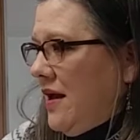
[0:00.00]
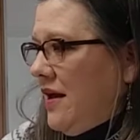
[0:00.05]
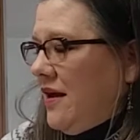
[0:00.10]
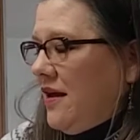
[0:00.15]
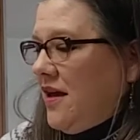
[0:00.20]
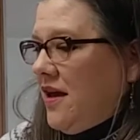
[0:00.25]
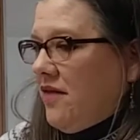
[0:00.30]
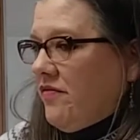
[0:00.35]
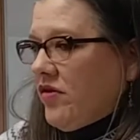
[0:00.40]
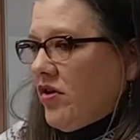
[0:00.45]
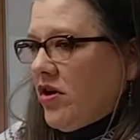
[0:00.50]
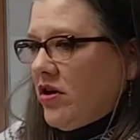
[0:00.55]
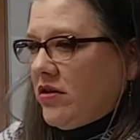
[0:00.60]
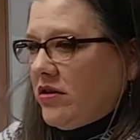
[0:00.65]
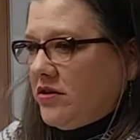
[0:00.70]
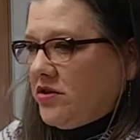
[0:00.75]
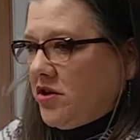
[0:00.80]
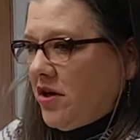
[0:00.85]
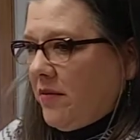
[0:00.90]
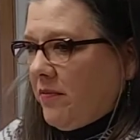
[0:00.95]
You ever heard
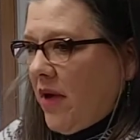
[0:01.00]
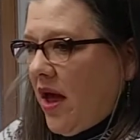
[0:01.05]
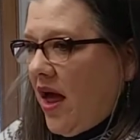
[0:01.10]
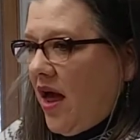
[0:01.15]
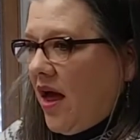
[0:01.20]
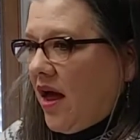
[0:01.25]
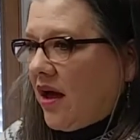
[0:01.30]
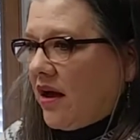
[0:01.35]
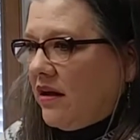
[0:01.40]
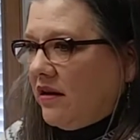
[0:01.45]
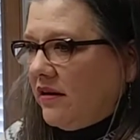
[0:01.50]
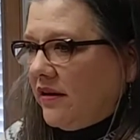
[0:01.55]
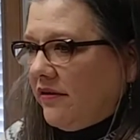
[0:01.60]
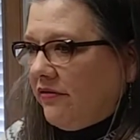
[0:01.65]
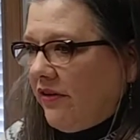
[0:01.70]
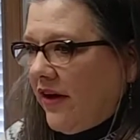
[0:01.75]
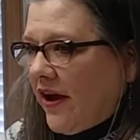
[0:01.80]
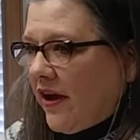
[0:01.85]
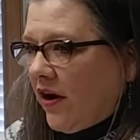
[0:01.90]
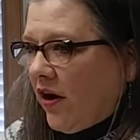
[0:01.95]
the term
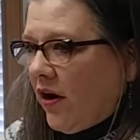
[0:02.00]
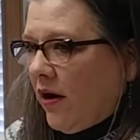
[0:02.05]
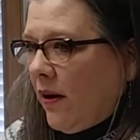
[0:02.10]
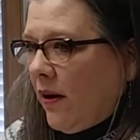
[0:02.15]
cliffhanger?